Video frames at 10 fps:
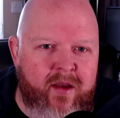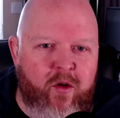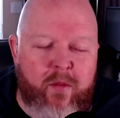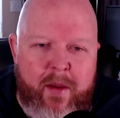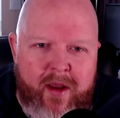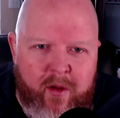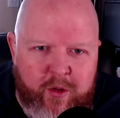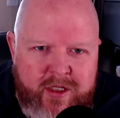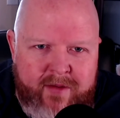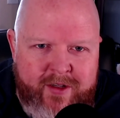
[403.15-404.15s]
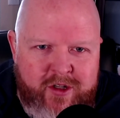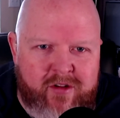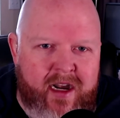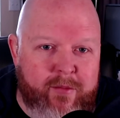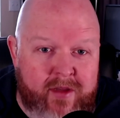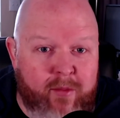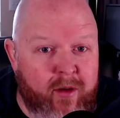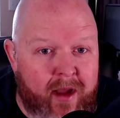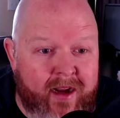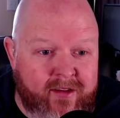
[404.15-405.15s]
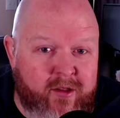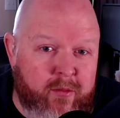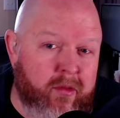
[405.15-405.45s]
well, maybe I don't want you to have Instagram, so i want I can still